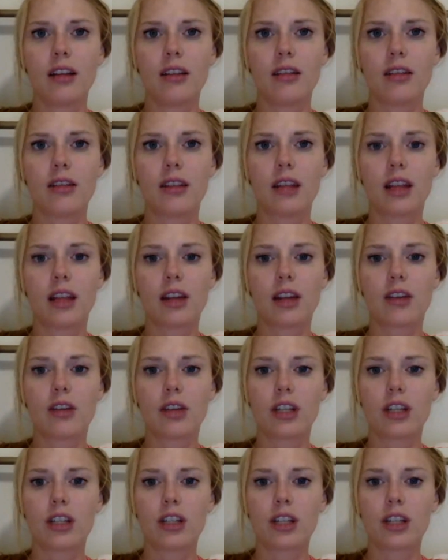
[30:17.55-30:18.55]
like a
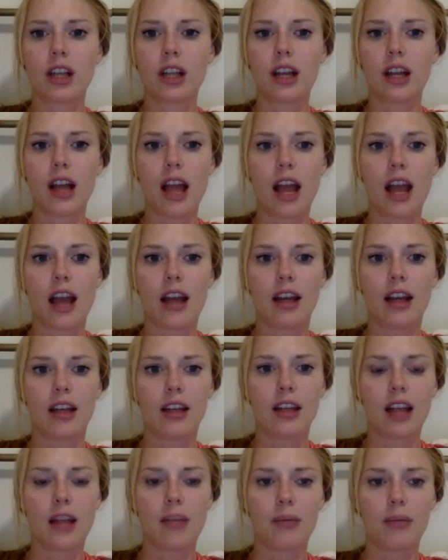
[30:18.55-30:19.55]
Christian and
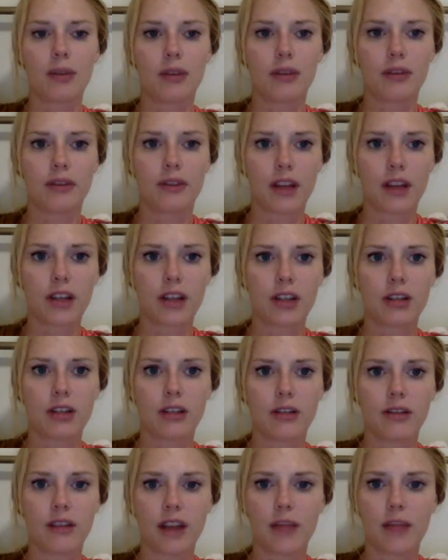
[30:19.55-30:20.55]
a
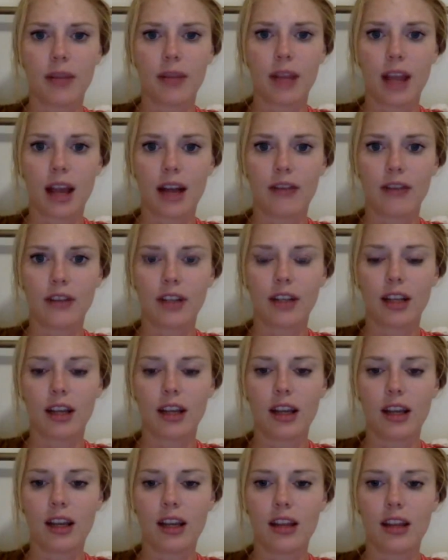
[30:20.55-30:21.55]
professional family
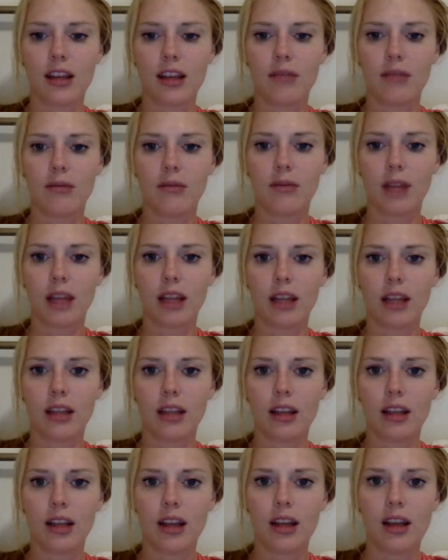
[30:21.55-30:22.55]
advocate in that like
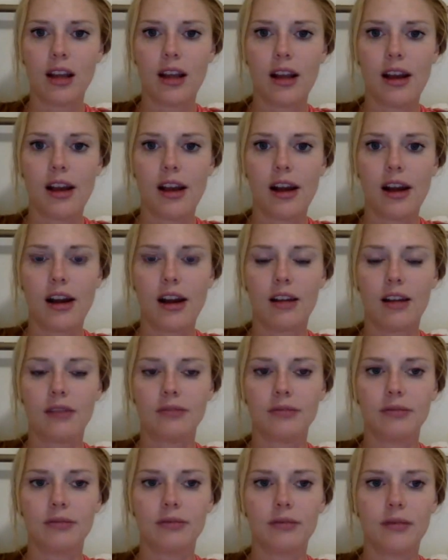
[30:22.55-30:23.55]

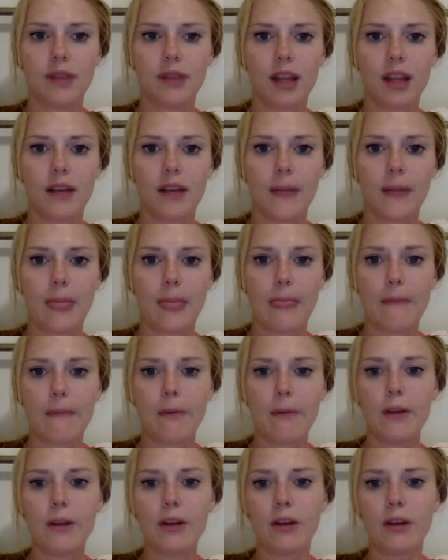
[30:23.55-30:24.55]
um,
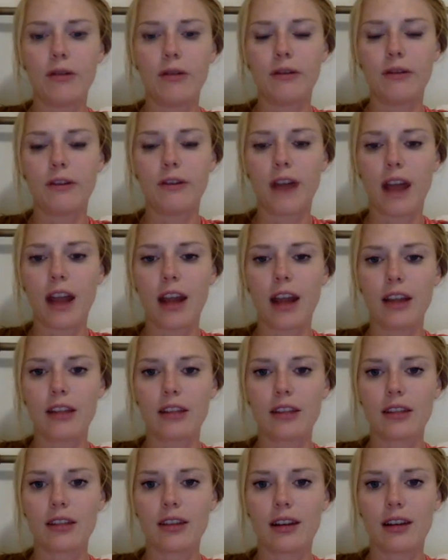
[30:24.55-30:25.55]
we don't
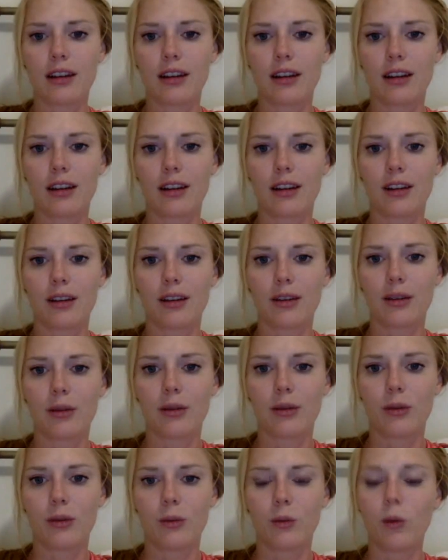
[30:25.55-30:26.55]
fight our
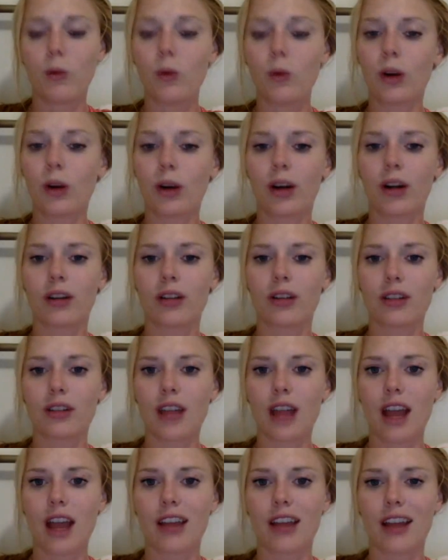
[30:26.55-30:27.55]
wars
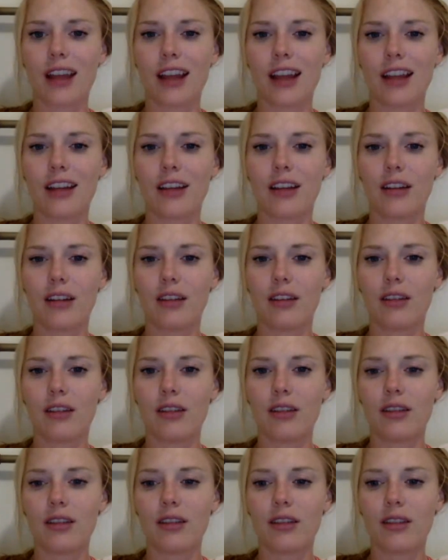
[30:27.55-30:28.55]
and like
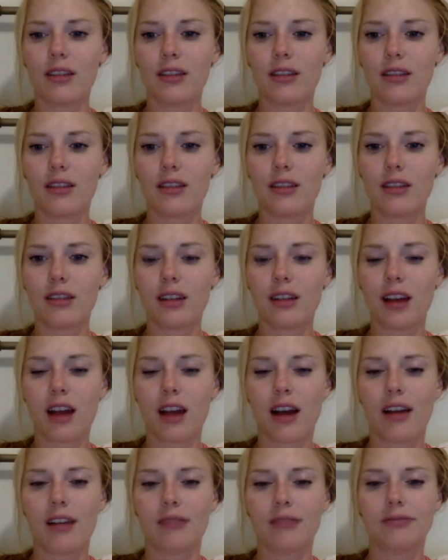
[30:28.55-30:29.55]

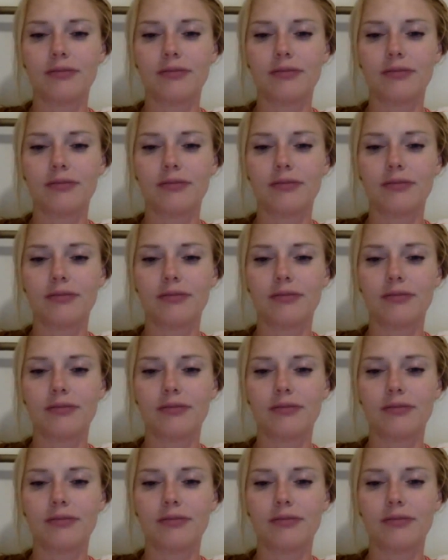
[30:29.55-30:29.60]
um